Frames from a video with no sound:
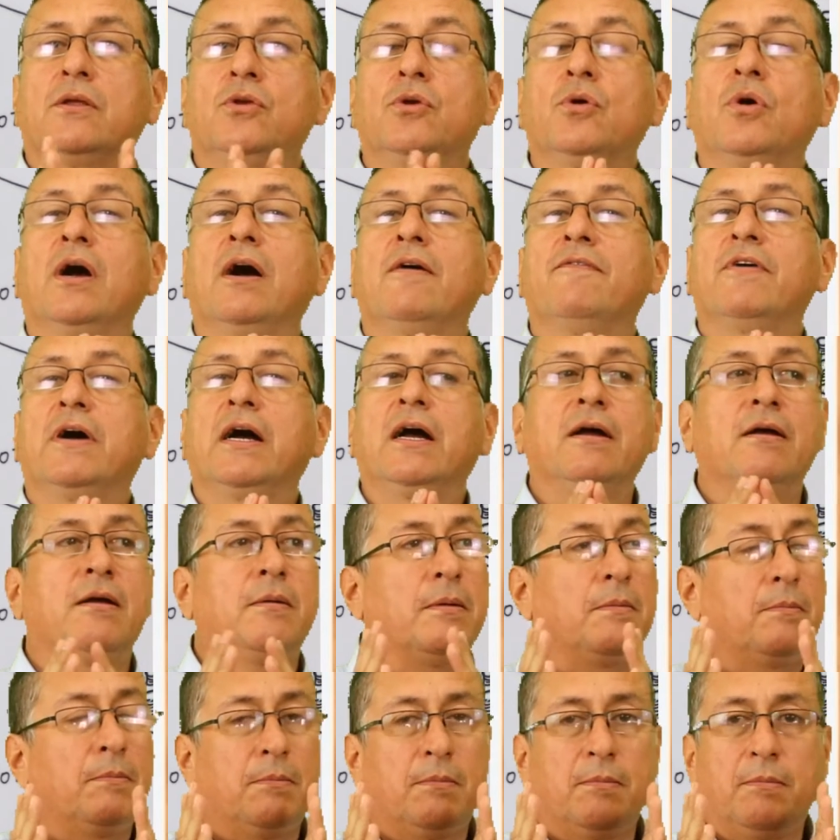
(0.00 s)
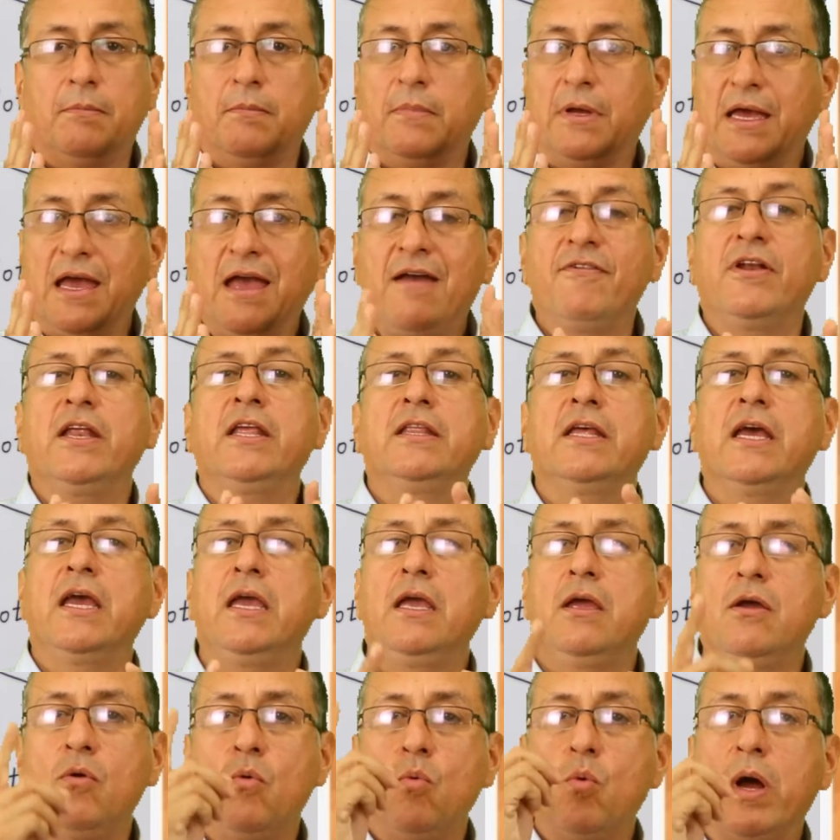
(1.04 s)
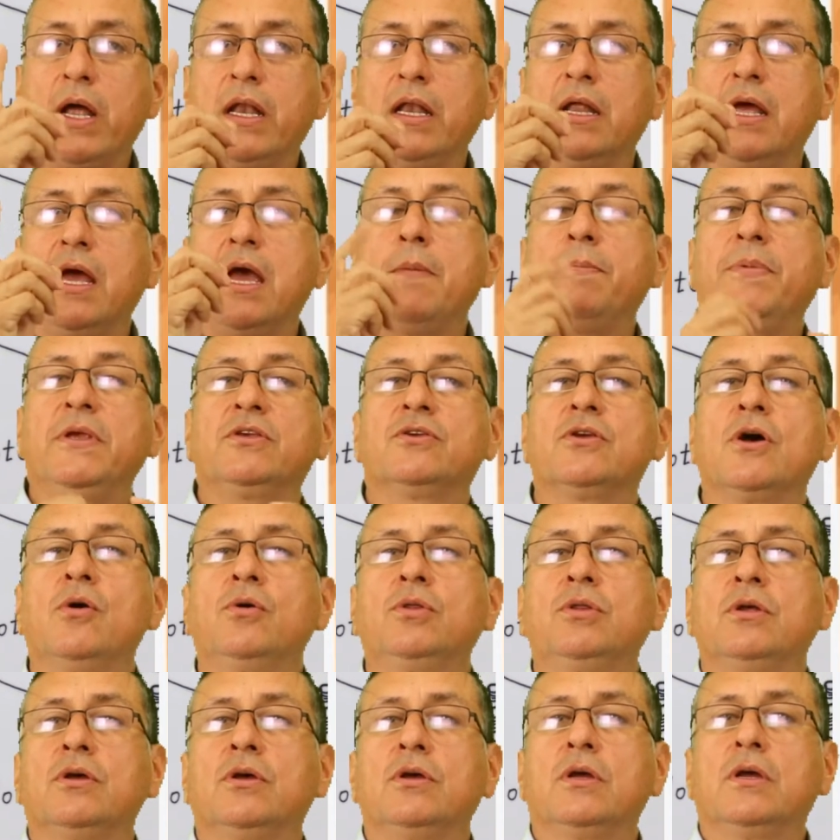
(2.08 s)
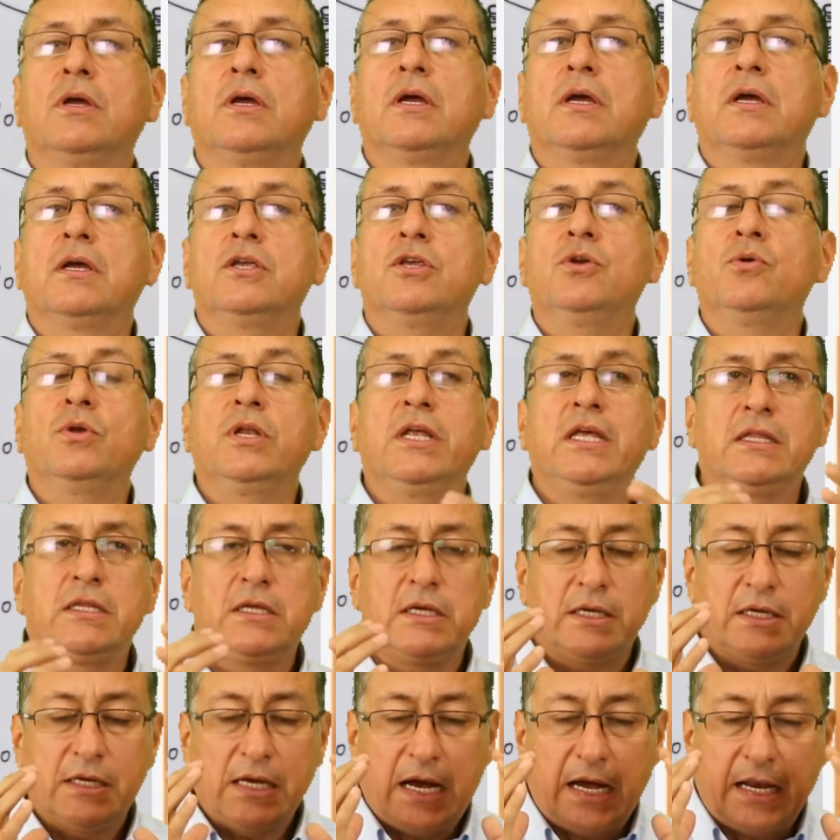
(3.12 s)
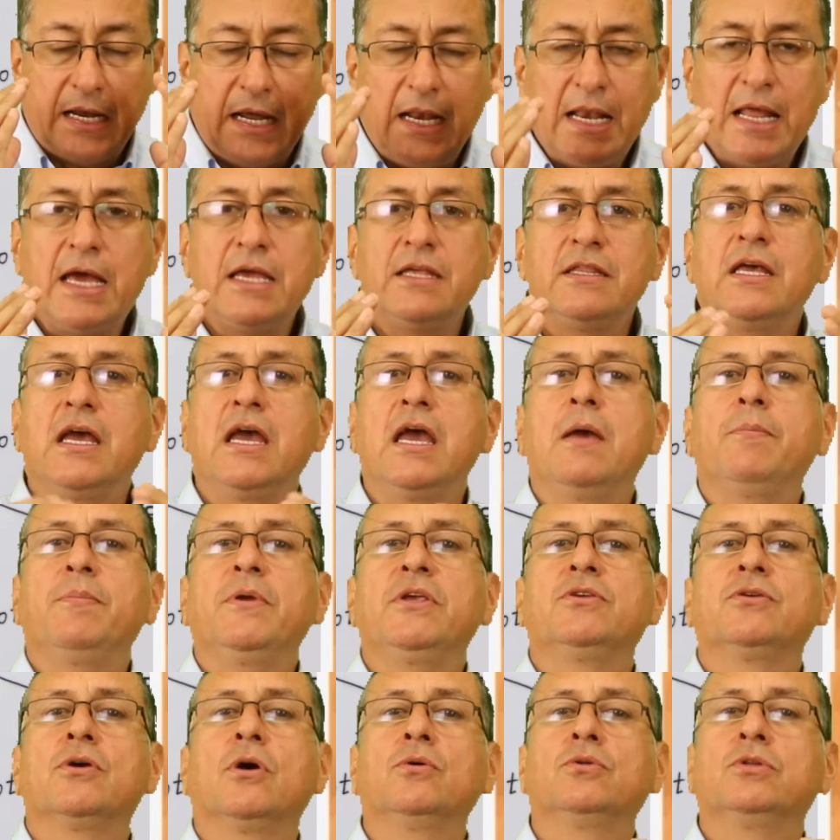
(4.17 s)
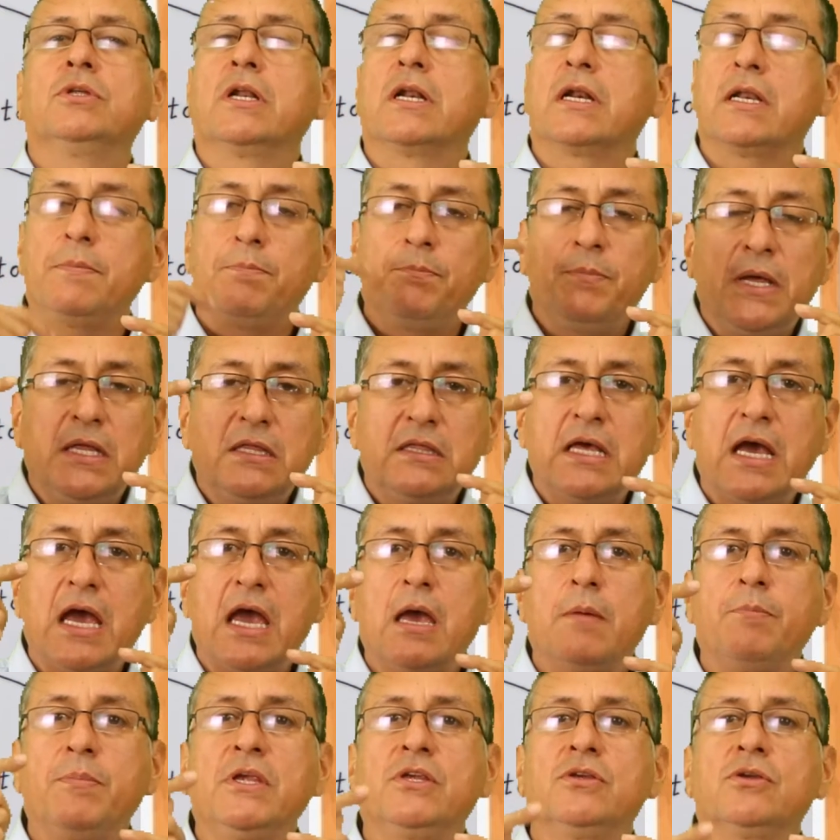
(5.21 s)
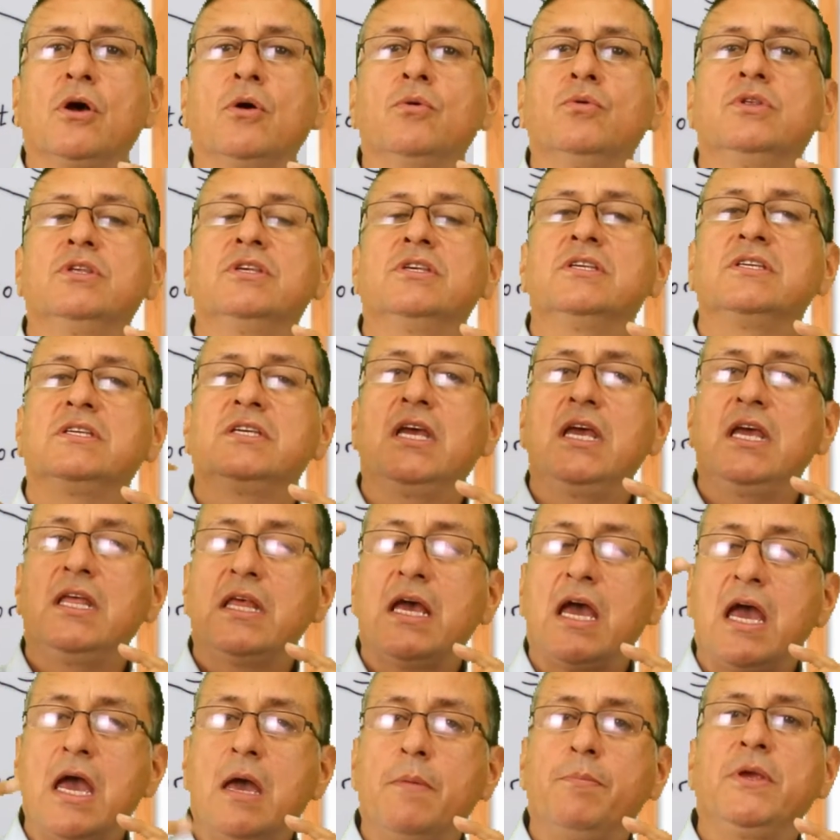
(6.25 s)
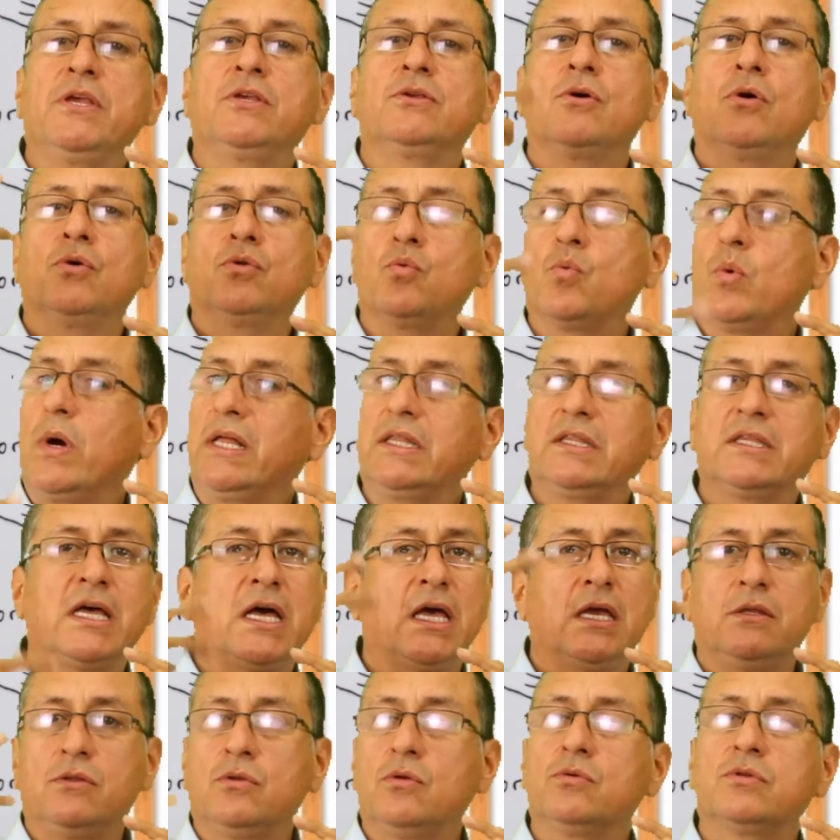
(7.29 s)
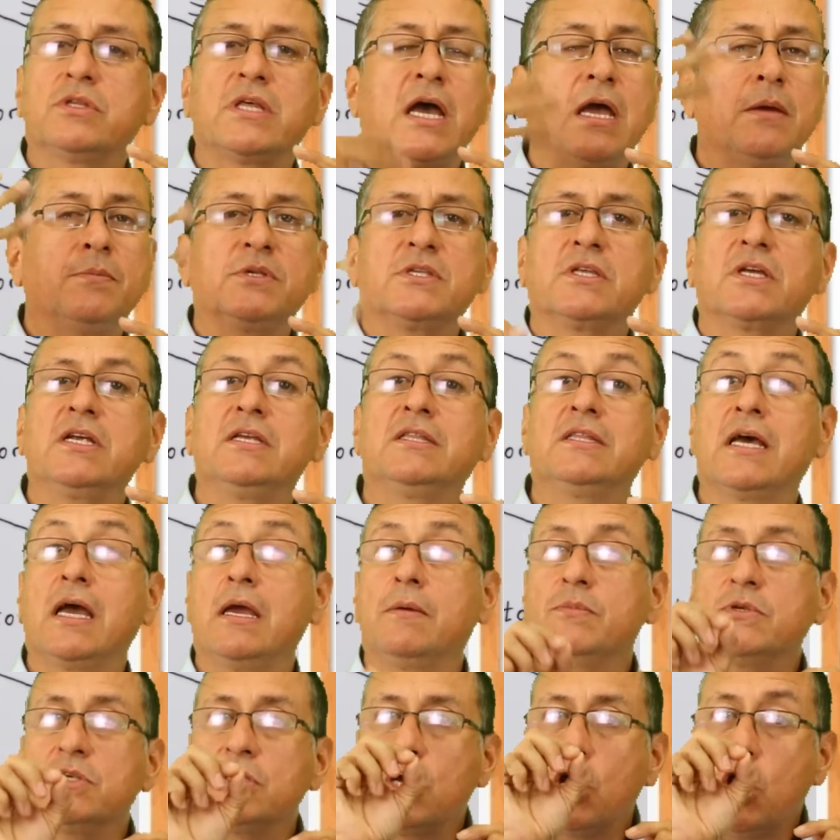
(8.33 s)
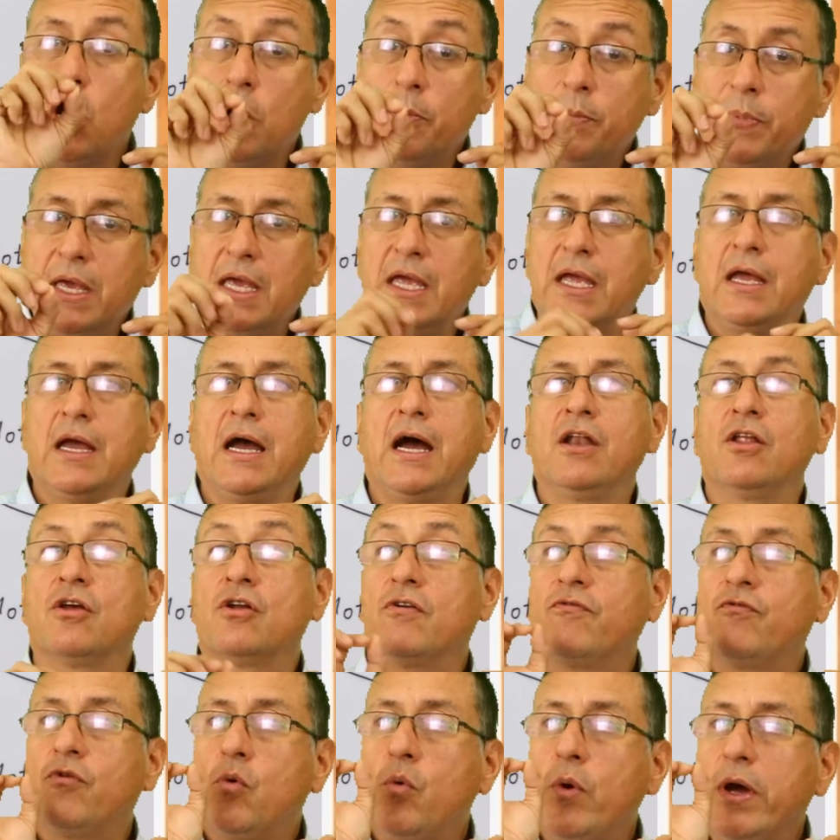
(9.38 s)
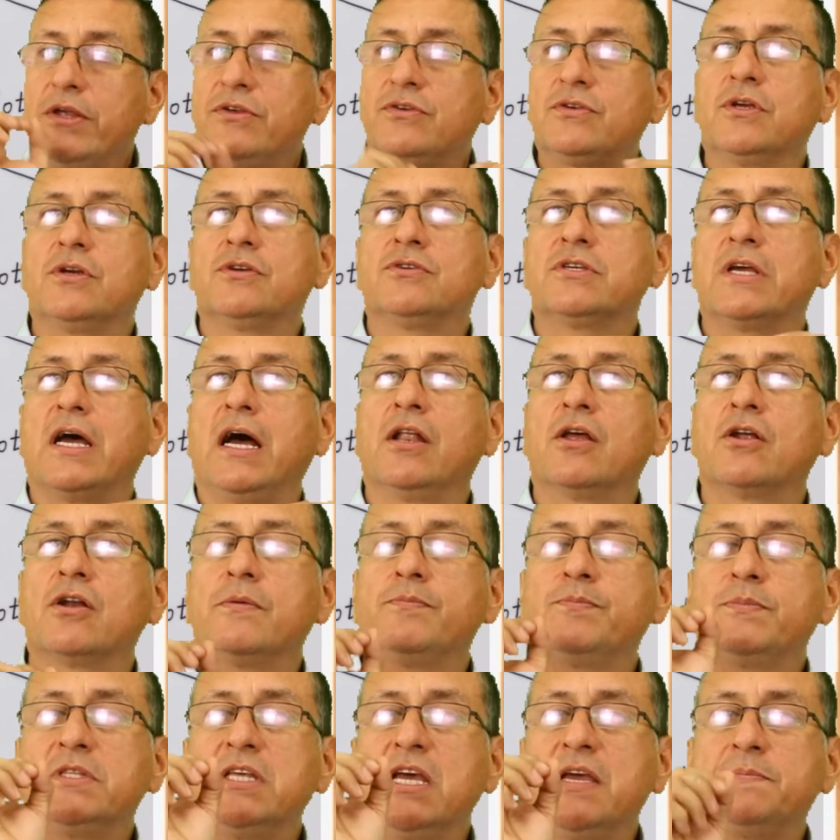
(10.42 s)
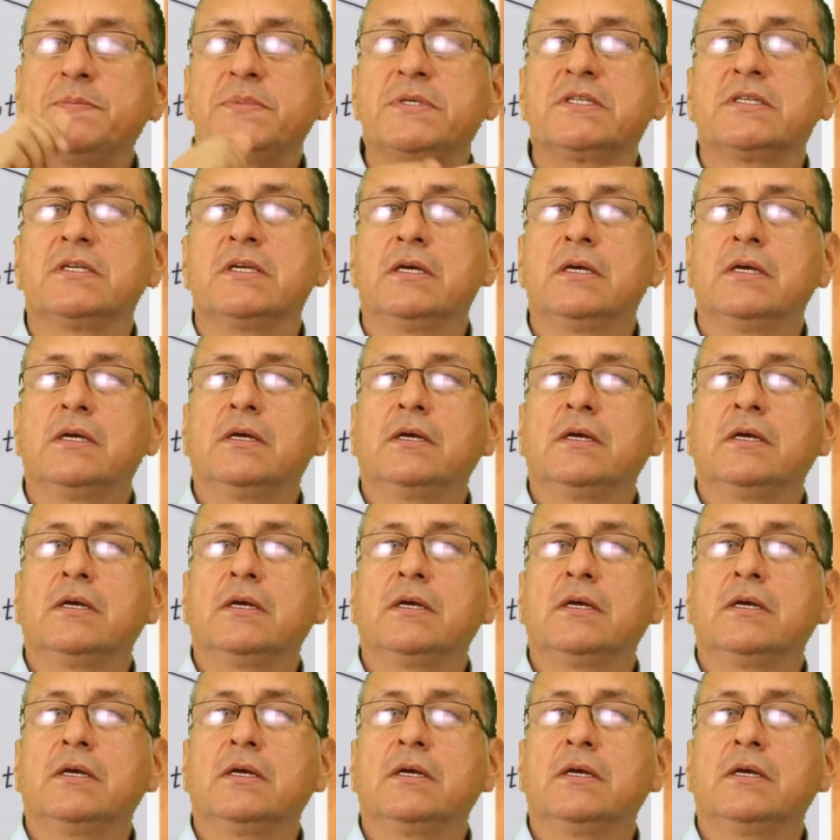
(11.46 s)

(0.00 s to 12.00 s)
You have a every day one episode. You need to analyze the episode, repeat the episode, see the episode one time, two times, three times, copy a lot of questions, a lot of tips